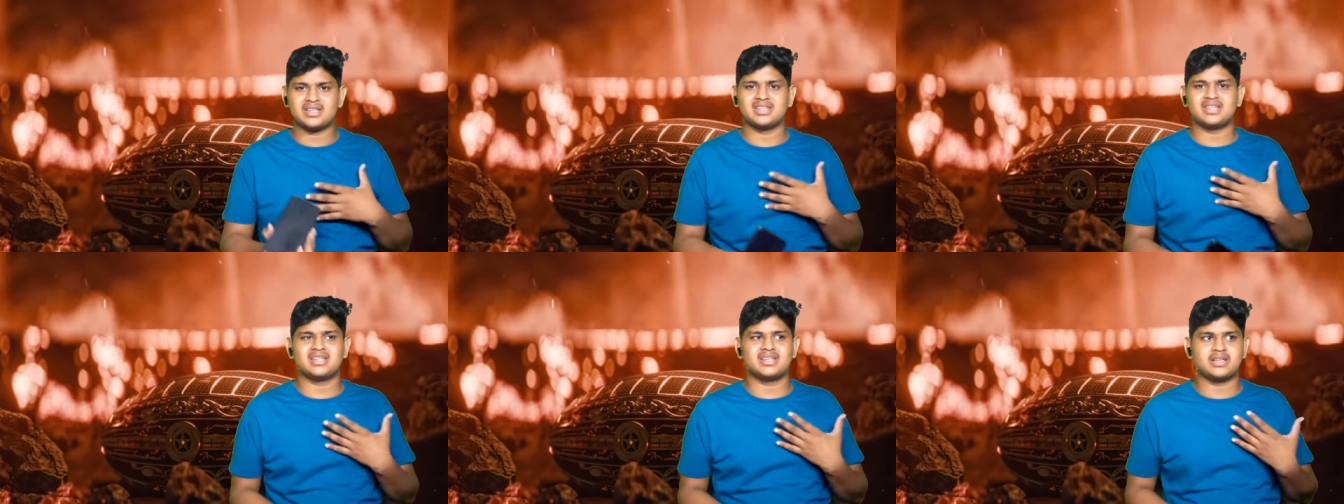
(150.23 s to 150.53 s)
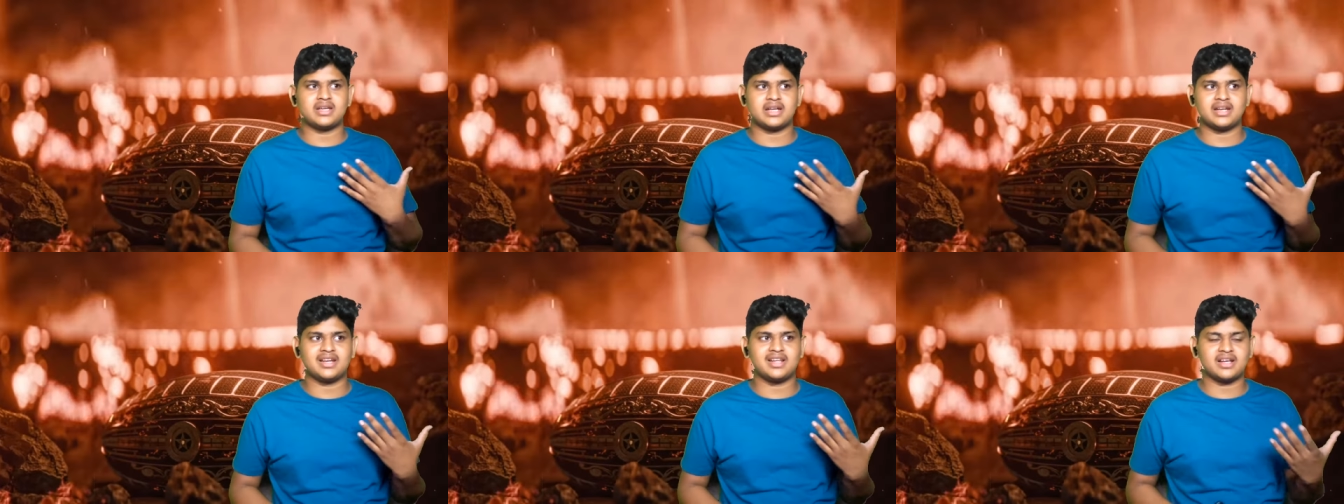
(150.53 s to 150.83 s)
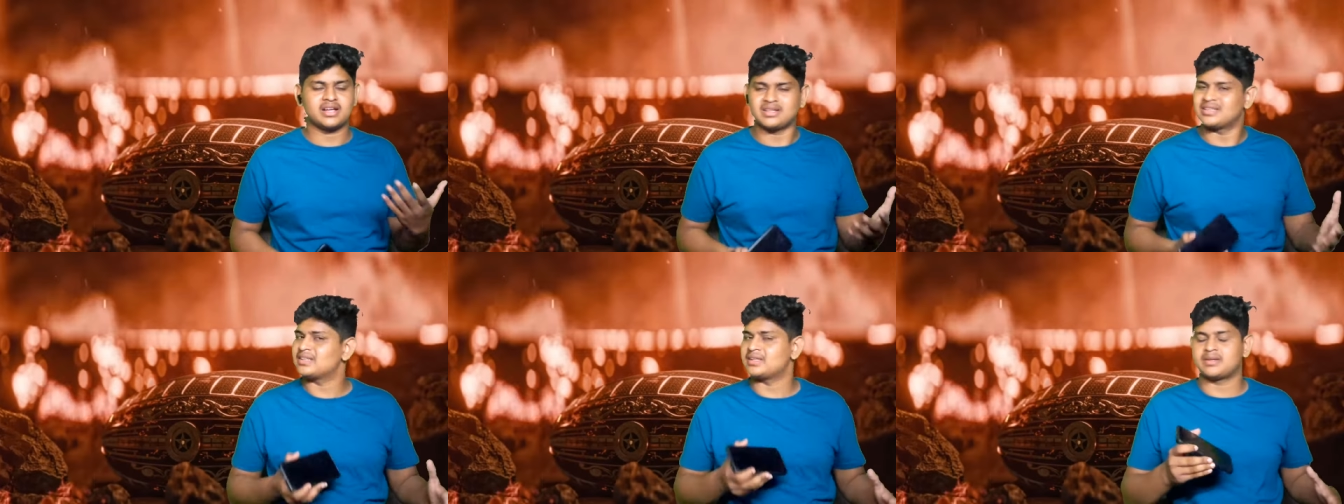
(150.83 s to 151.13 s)

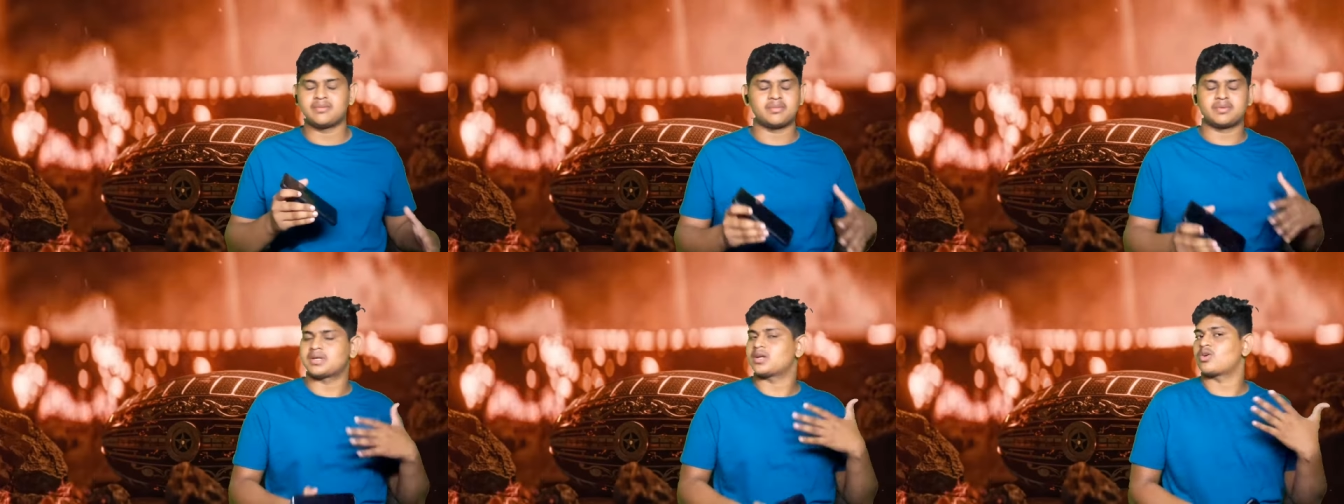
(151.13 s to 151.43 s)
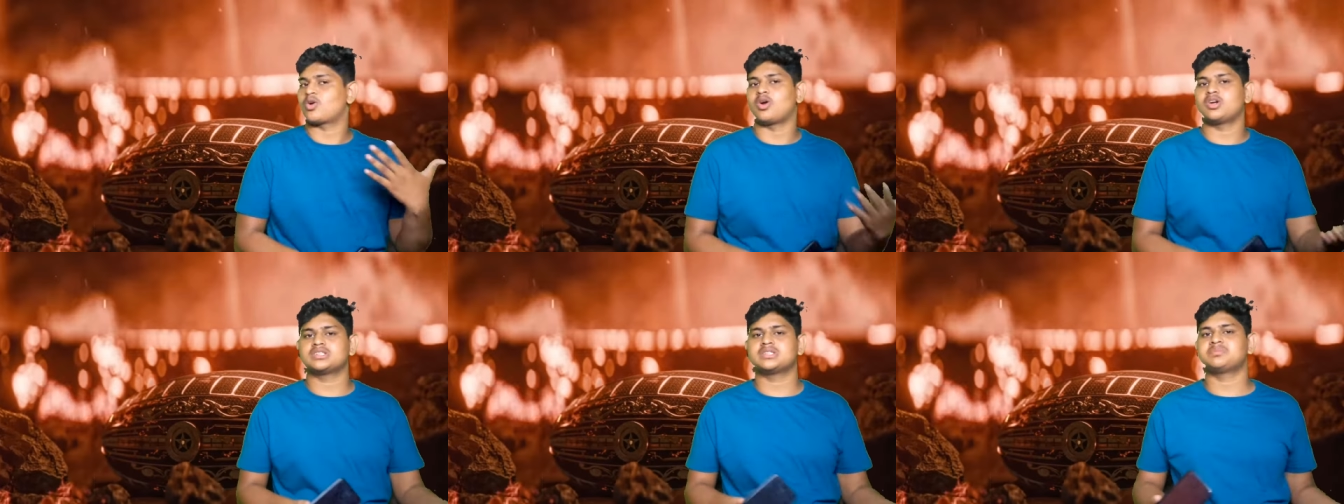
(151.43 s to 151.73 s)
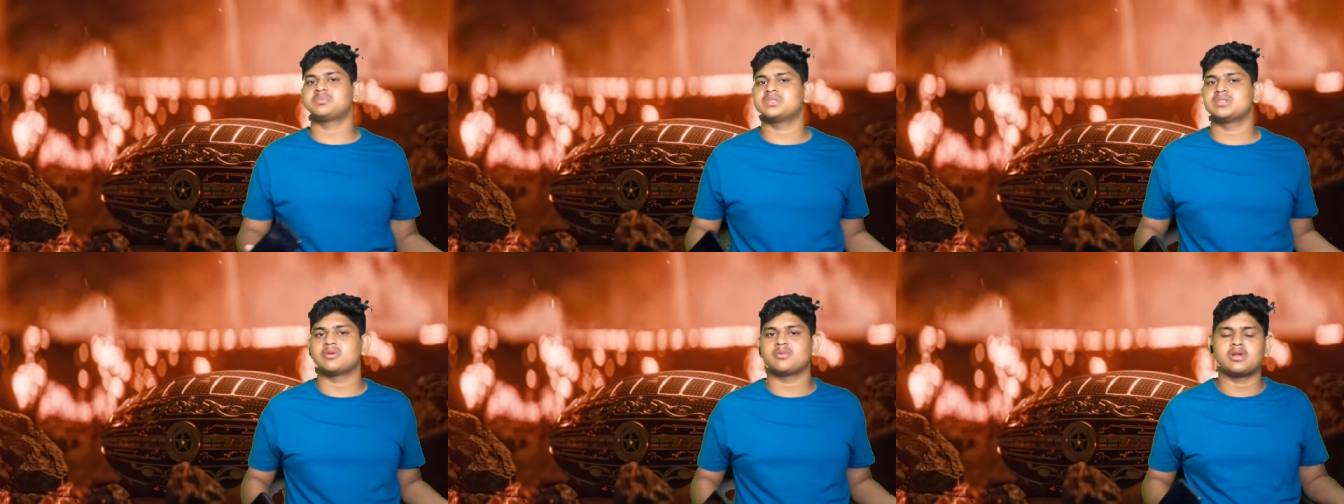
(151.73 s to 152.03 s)
the
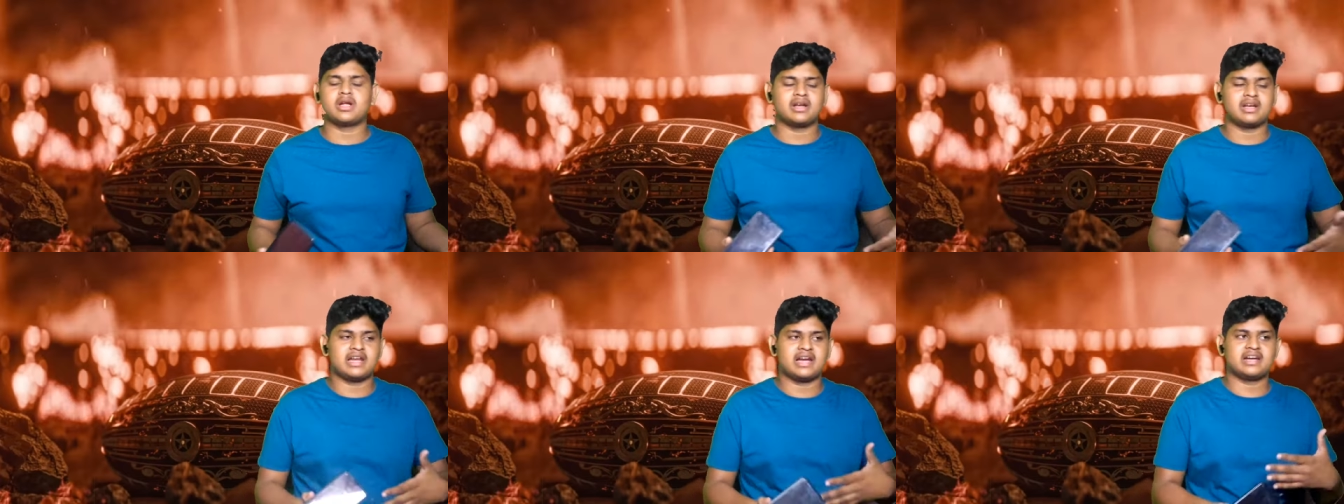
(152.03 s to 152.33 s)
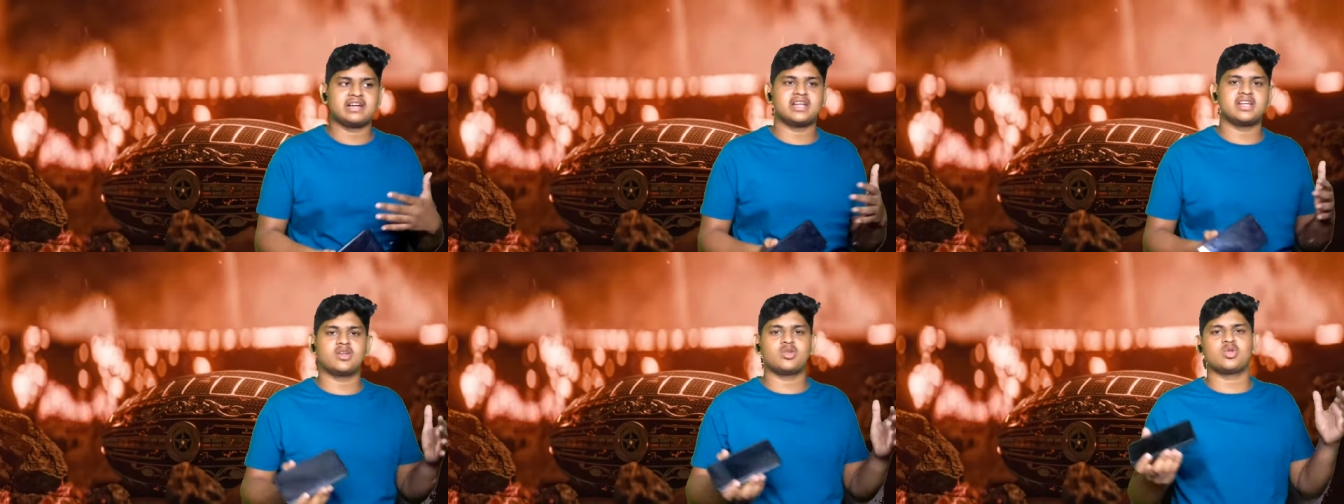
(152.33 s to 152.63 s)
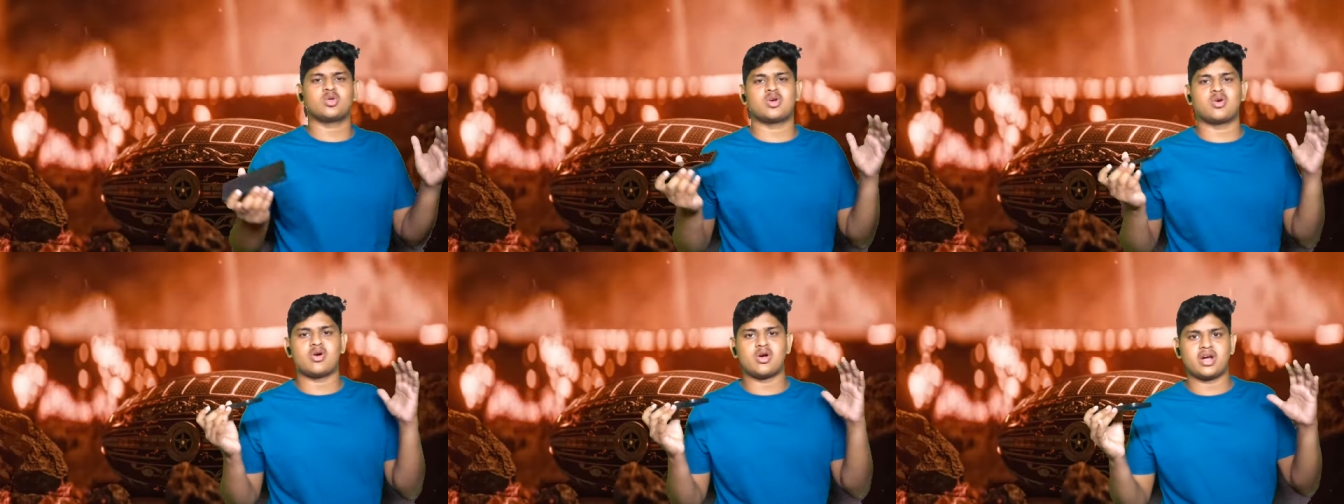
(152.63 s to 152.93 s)
concept in land in
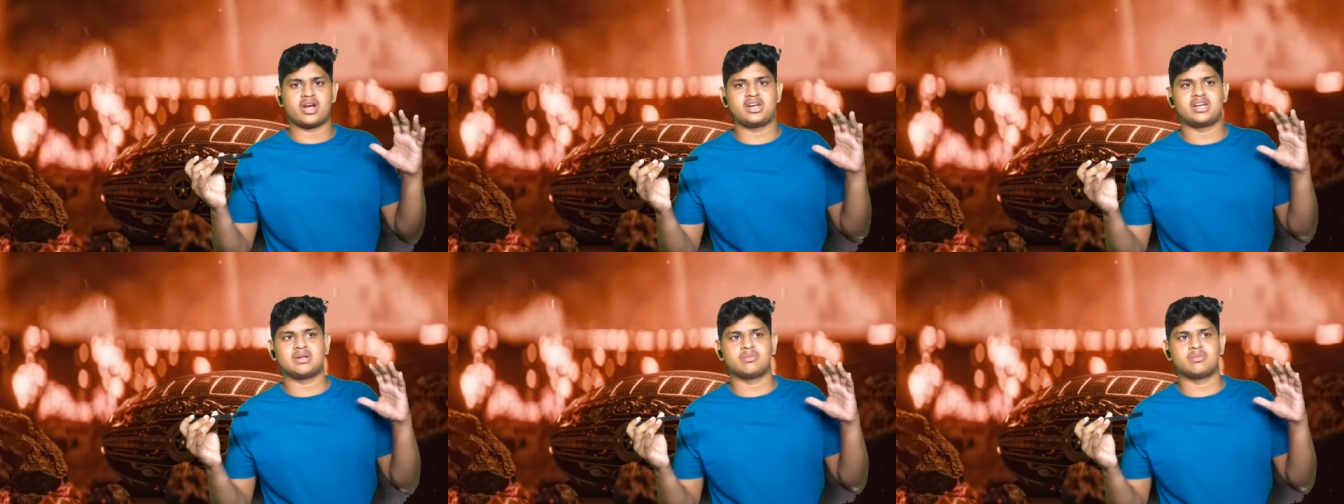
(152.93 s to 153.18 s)
the